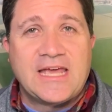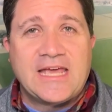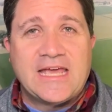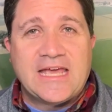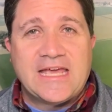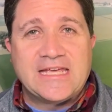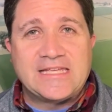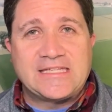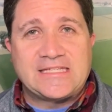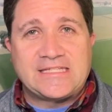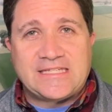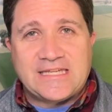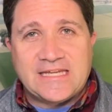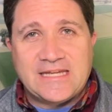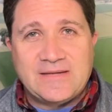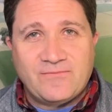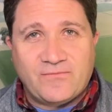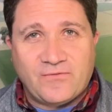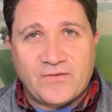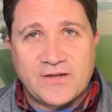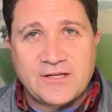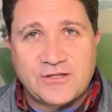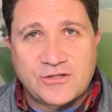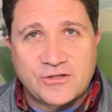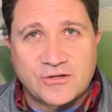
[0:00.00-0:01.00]
his team
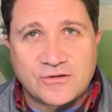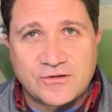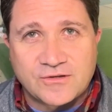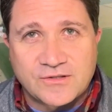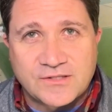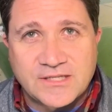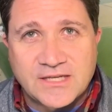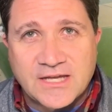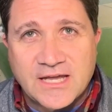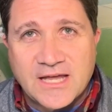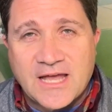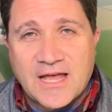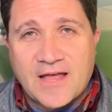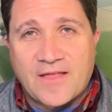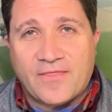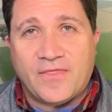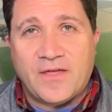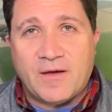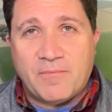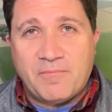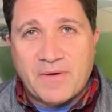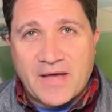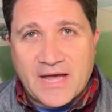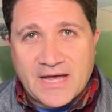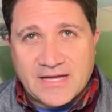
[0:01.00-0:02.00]
features
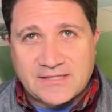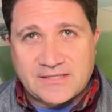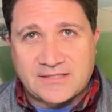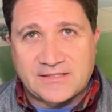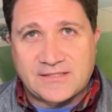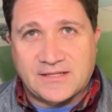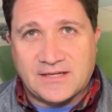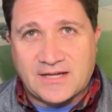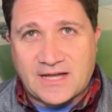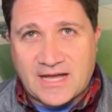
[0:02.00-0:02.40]
the best